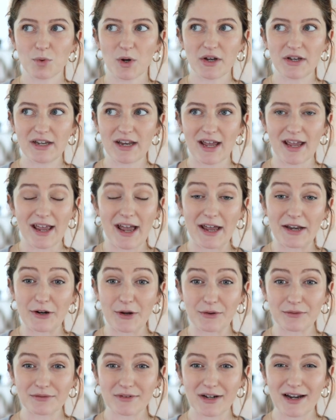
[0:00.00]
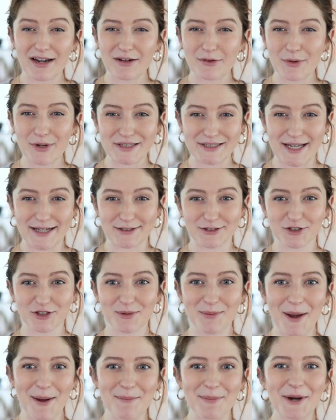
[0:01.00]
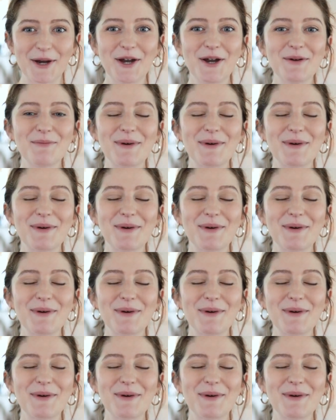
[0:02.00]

one day, I don't exactly remember,